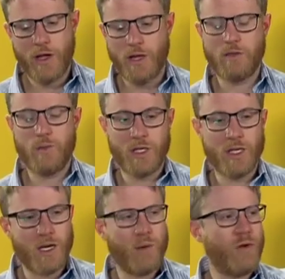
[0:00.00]
and splitting
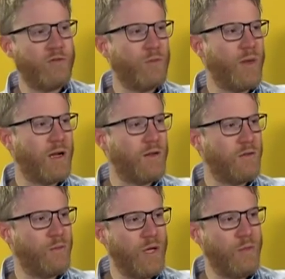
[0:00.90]
it up over millions
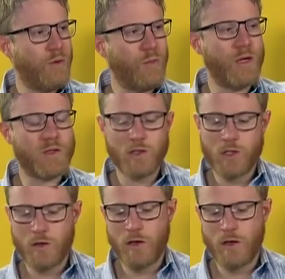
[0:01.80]
of people, but it's ensuring